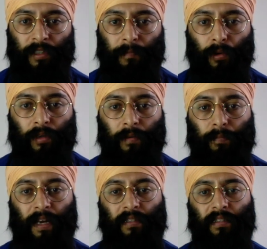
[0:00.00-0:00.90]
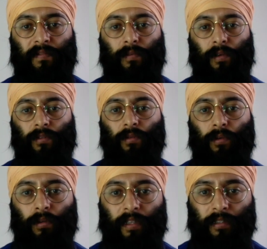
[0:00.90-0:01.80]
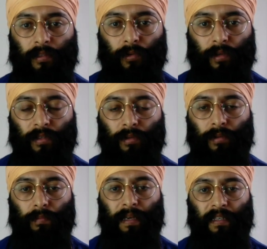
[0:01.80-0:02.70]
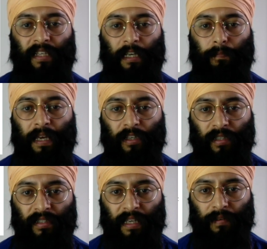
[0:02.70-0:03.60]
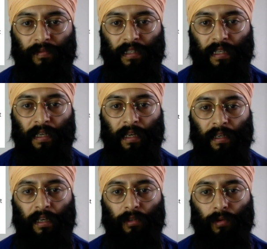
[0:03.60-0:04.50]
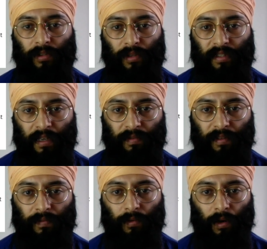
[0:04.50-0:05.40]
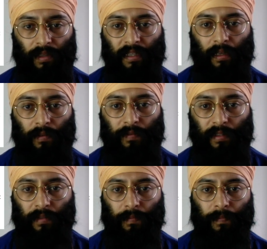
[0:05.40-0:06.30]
Important practice for us all is in order to maintain patient safety and also safety for ourselves.